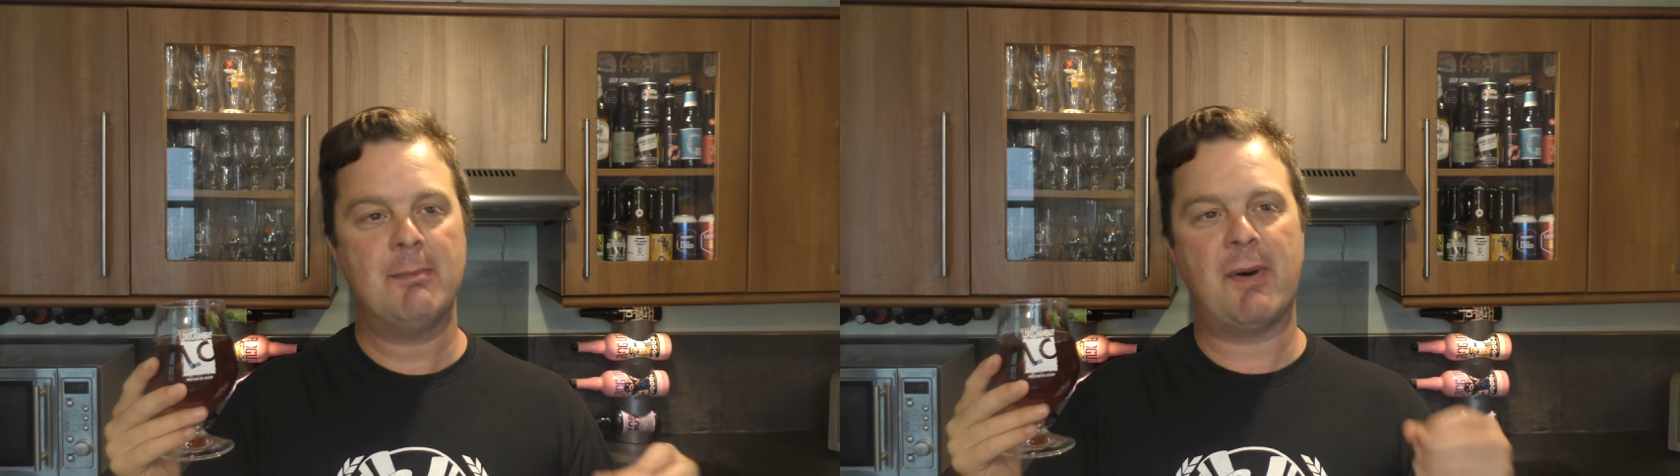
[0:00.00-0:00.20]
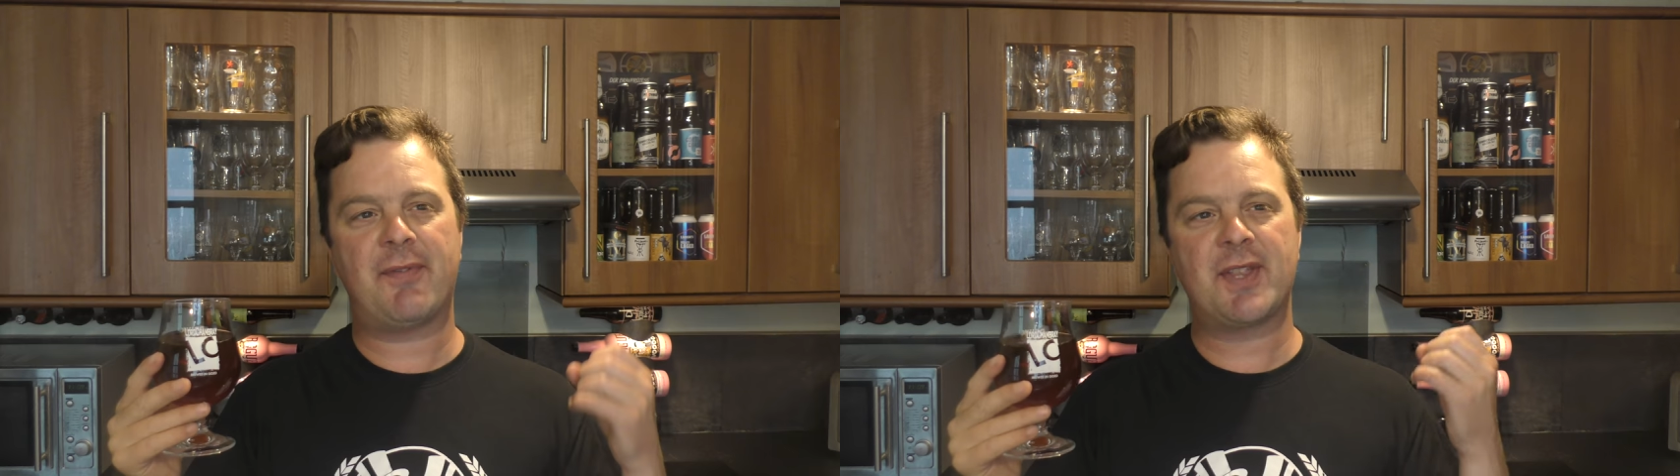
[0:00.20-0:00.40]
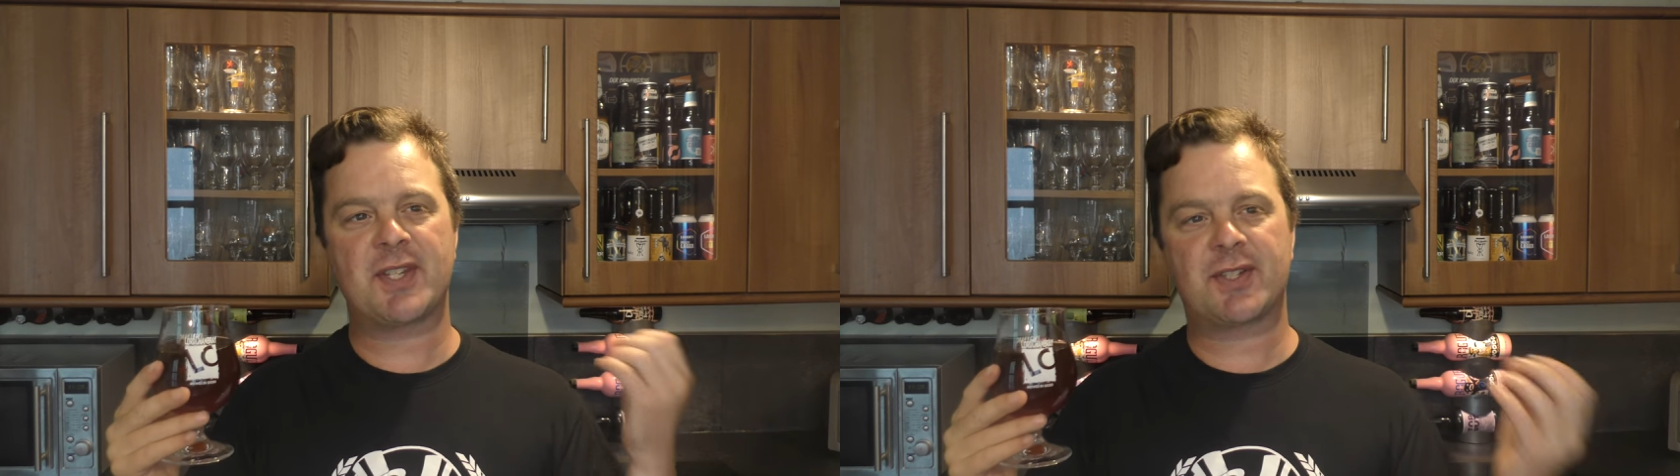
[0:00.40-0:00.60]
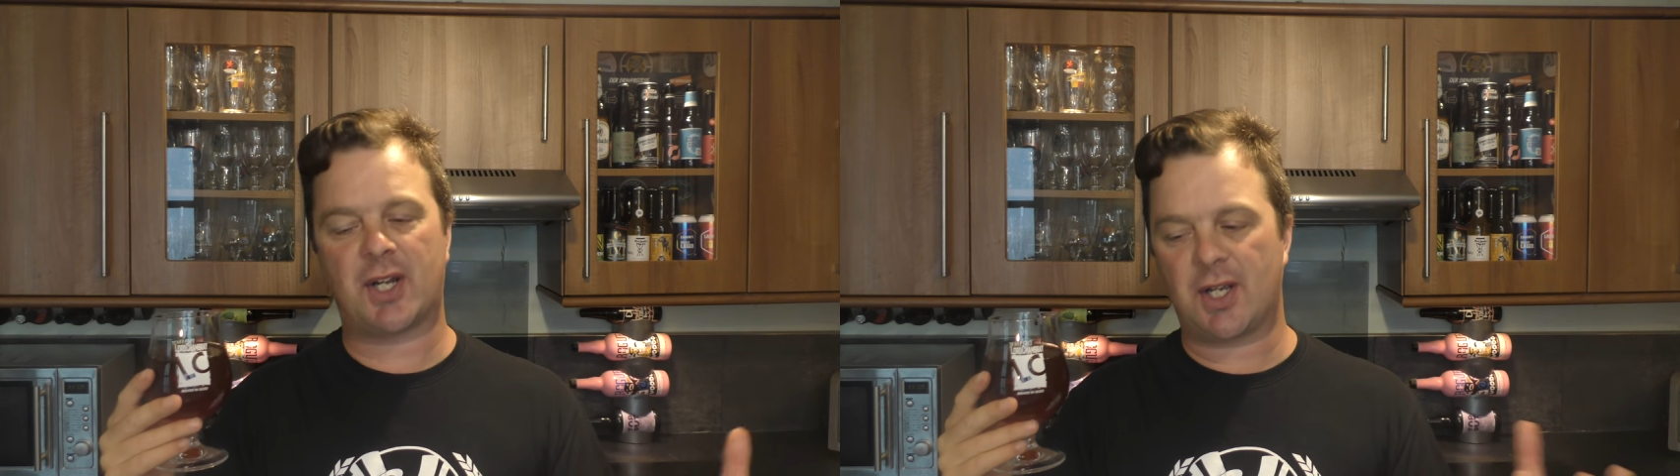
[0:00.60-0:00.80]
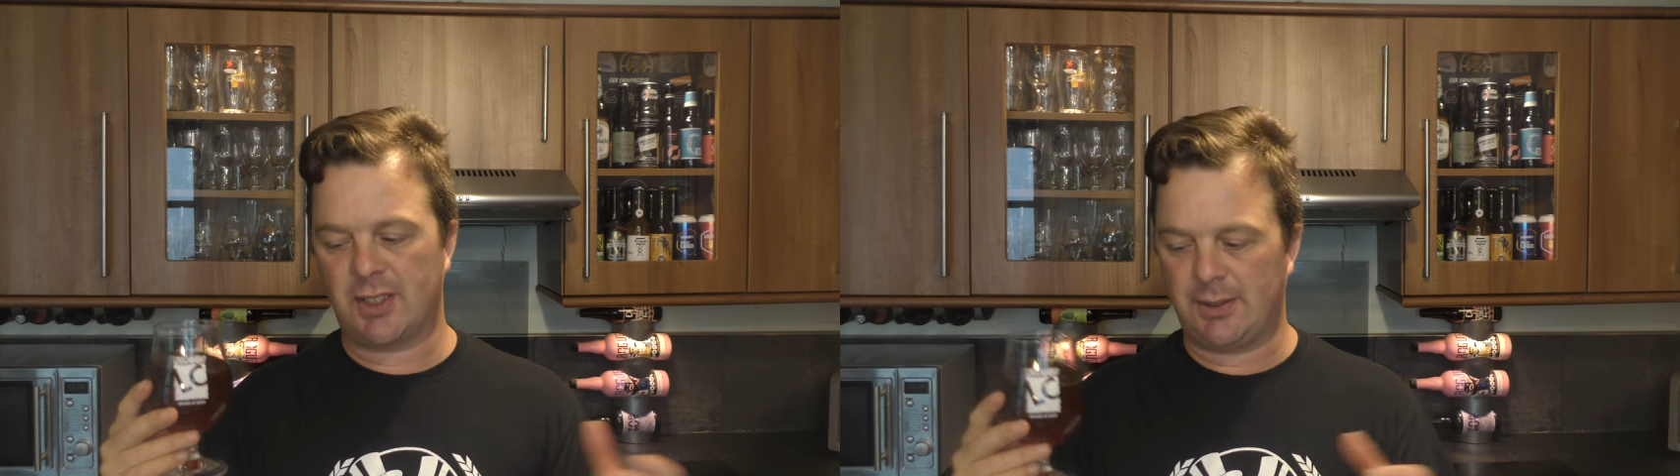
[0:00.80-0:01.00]
But for the
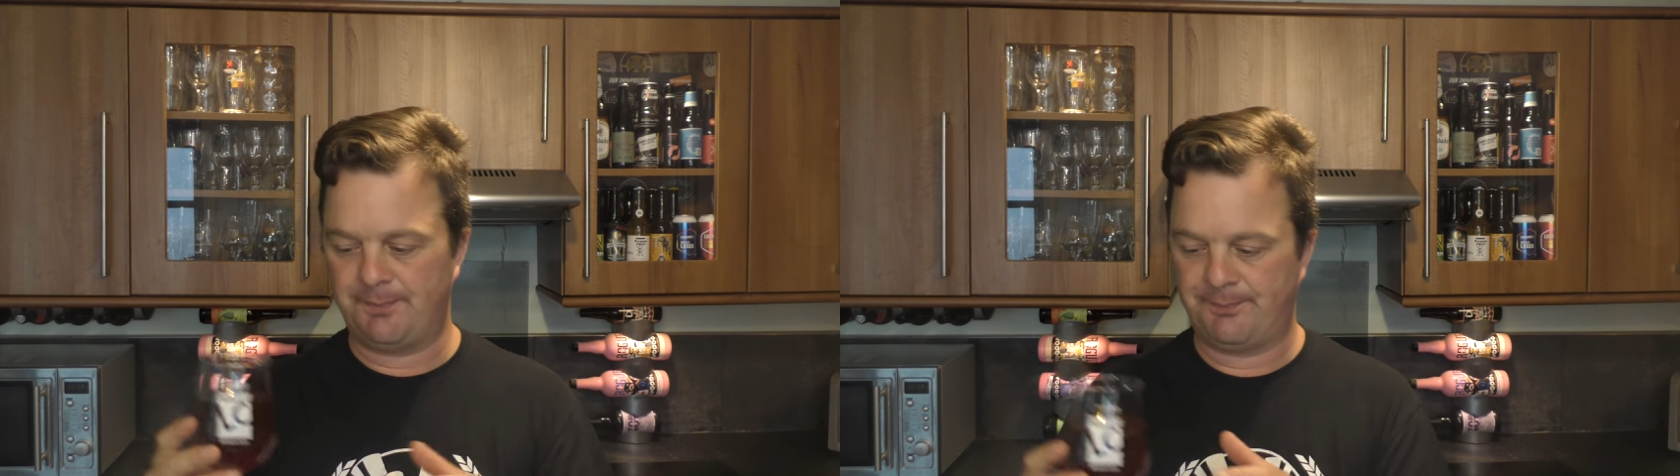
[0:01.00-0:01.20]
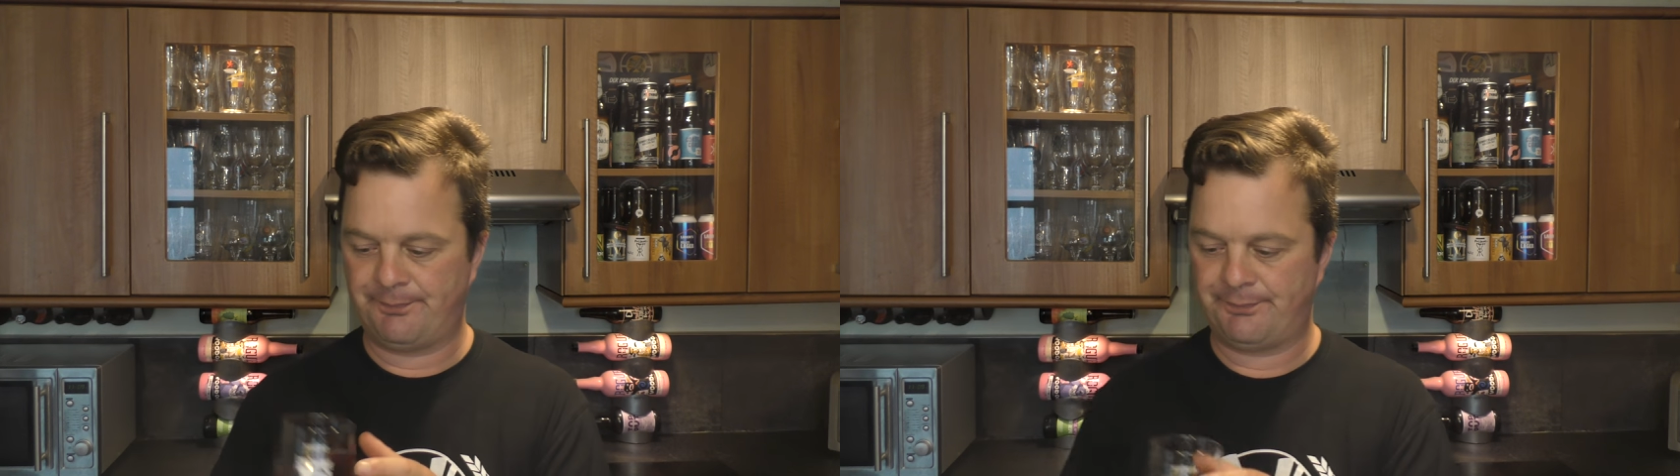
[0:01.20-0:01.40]
style,